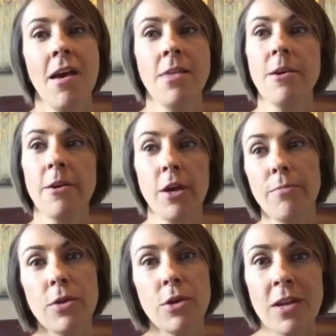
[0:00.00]
and the
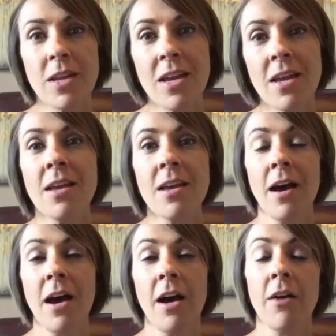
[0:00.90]
community
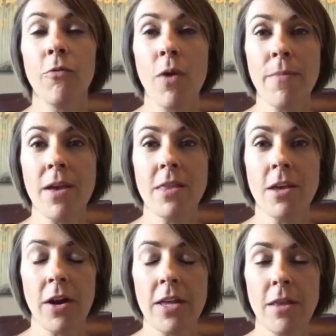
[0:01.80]
of women that
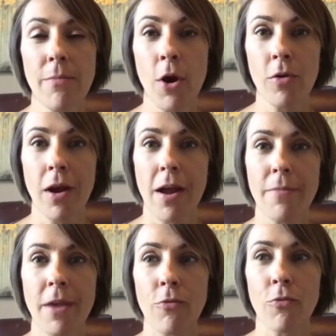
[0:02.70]
are in the program that